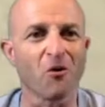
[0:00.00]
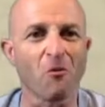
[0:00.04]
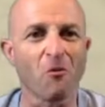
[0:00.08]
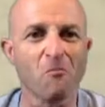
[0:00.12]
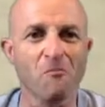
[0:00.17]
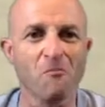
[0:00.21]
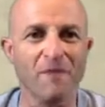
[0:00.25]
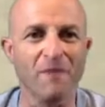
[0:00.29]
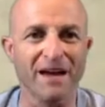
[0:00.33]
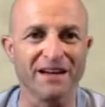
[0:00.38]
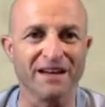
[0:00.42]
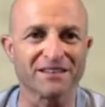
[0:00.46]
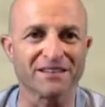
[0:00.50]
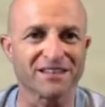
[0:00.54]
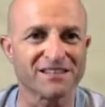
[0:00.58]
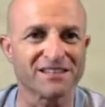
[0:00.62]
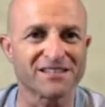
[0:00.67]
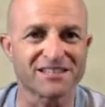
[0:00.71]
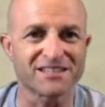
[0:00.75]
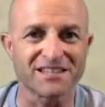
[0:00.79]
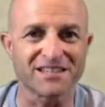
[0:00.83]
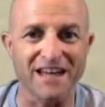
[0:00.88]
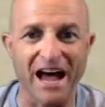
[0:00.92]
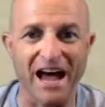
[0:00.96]
Mint,
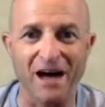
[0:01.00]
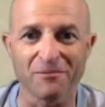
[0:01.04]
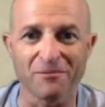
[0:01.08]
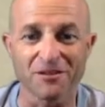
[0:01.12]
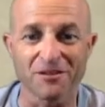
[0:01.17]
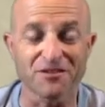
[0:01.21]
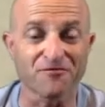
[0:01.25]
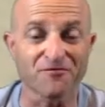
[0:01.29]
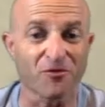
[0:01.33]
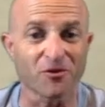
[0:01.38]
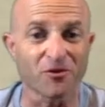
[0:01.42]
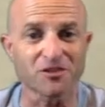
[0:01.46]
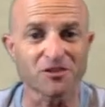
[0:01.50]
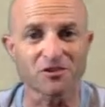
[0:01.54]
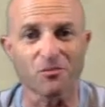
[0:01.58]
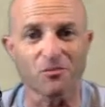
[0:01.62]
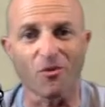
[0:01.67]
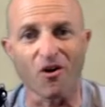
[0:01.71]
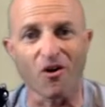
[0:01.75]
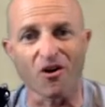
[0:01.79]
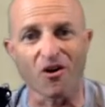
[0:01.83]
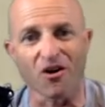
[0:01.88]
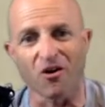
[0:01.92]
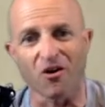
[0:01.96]
established for
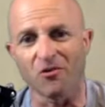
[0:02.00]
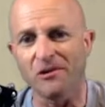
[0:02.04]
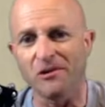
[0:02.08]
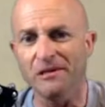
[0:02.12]
tomorrow.